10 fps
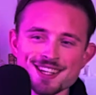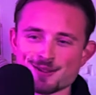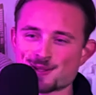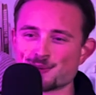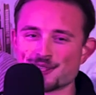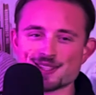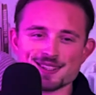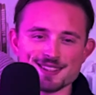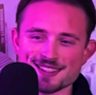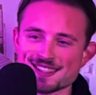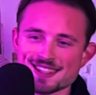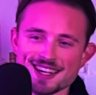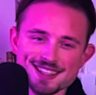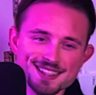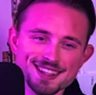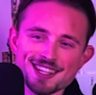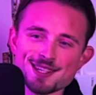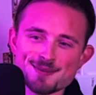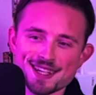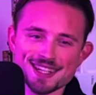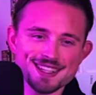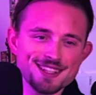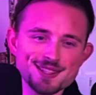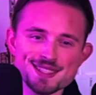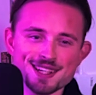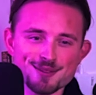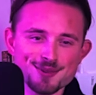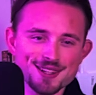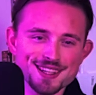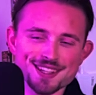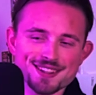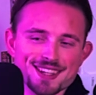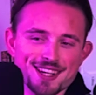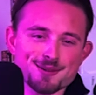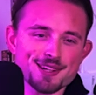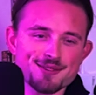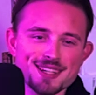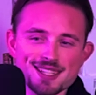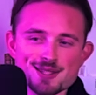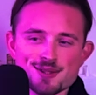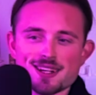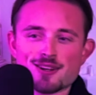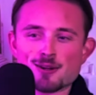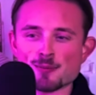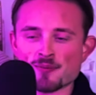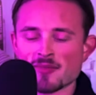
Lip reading: You switch designs in the email and then you sell more. Like, okay, whatever, let's try it out.